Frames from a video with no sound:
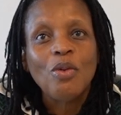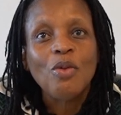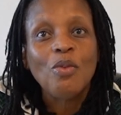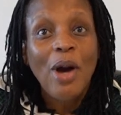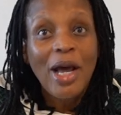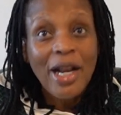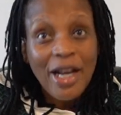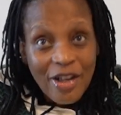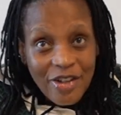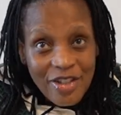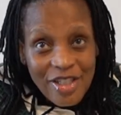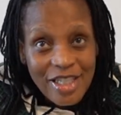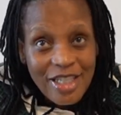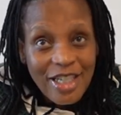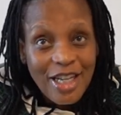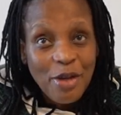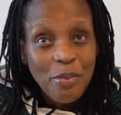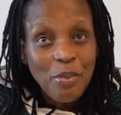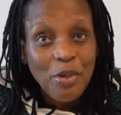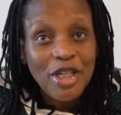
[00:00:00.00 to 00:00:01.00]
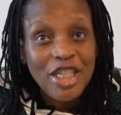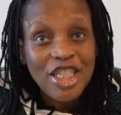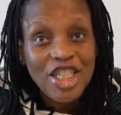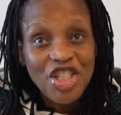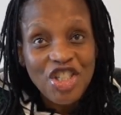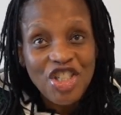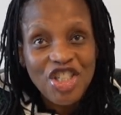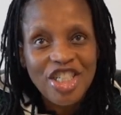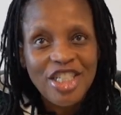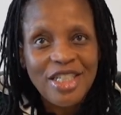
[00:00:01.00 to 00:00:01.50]
while I was still a
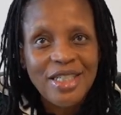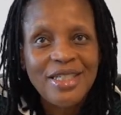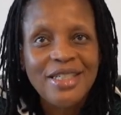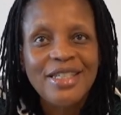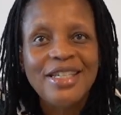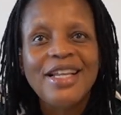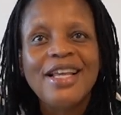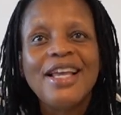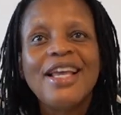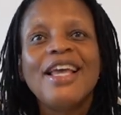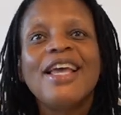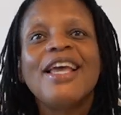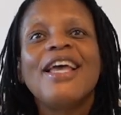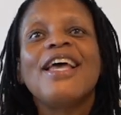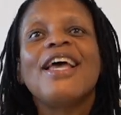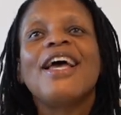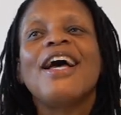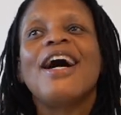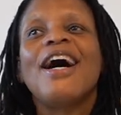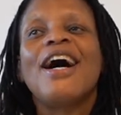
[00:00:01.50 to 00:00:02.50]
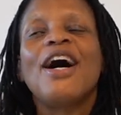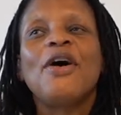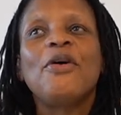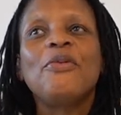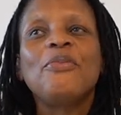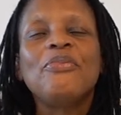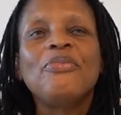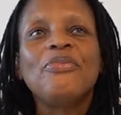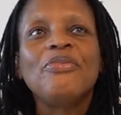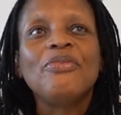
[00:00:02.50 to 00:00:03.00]
politician.
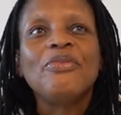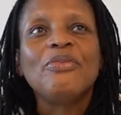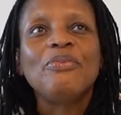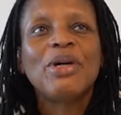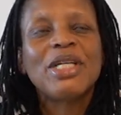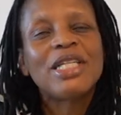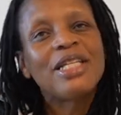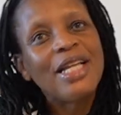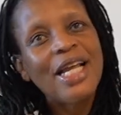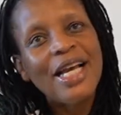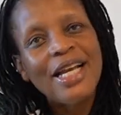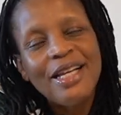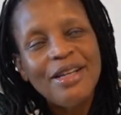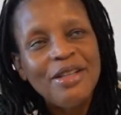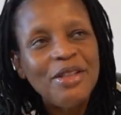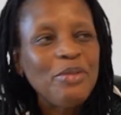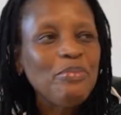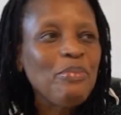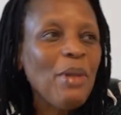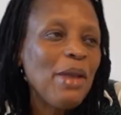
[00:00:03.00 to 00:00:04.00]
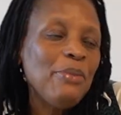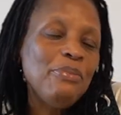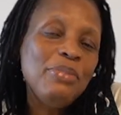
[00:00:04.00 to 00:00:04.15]
But like my